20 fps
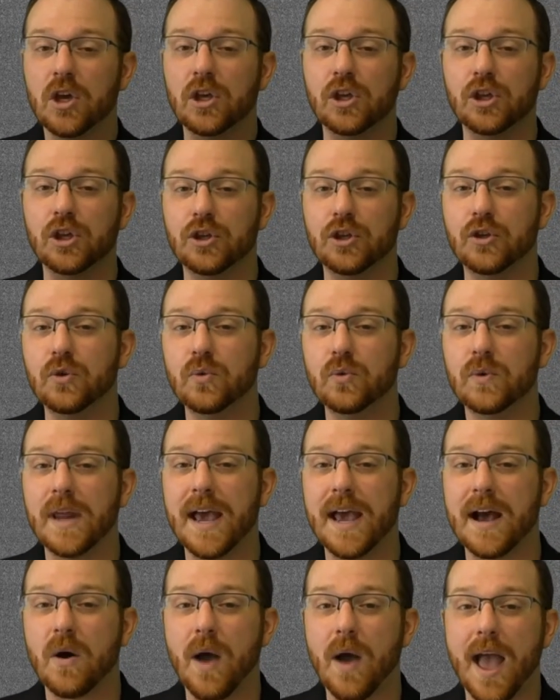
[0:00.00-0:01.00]
you
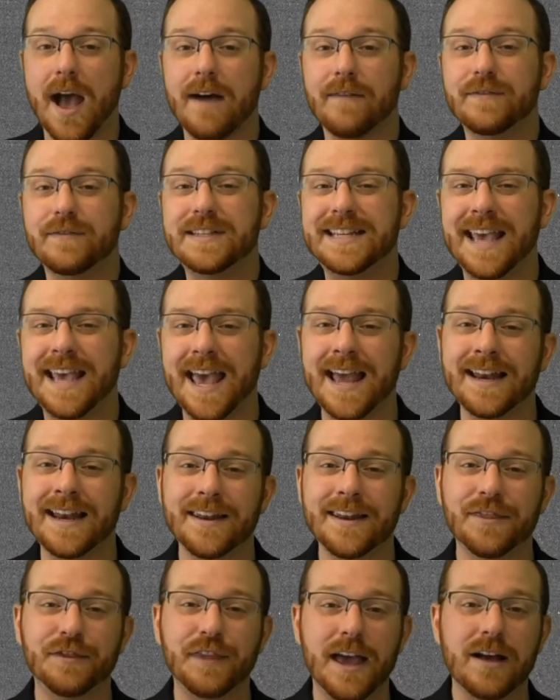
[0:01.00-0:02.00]
now have
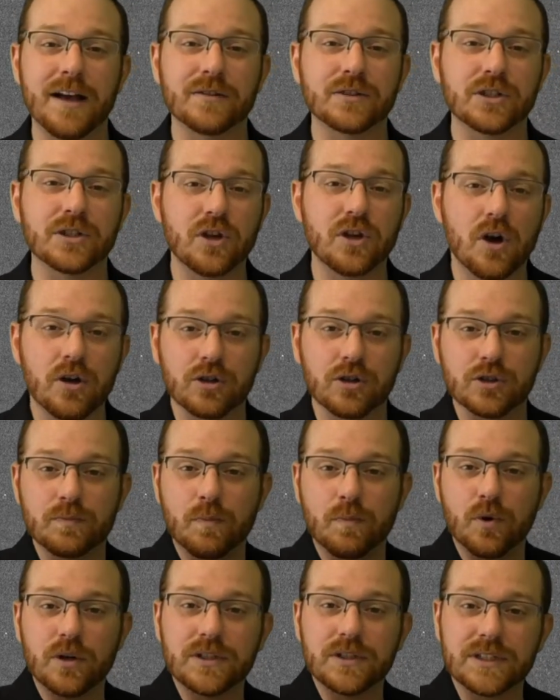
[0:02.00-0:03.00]

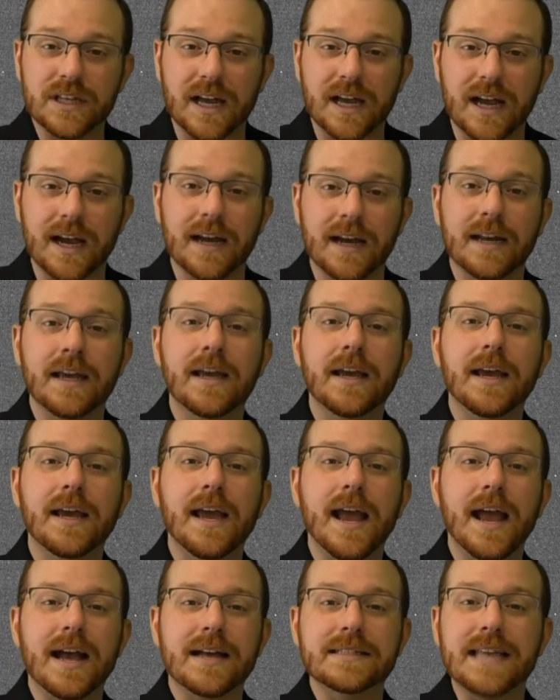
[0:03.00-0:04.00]
$10,000 put aside
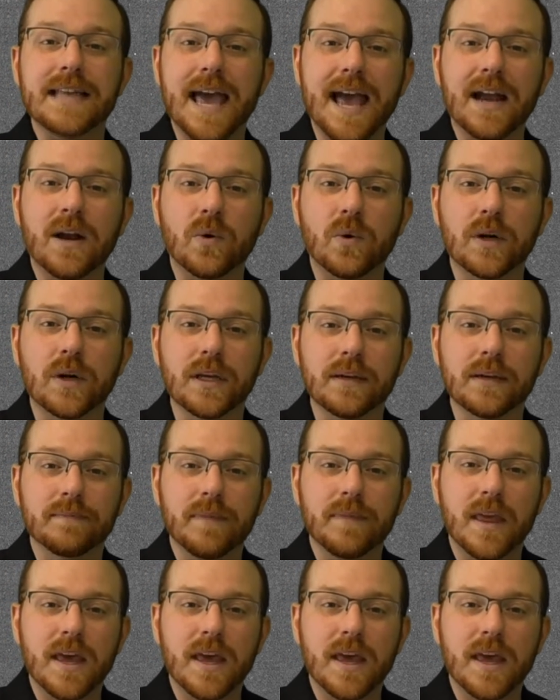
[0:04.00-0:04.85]
as equity.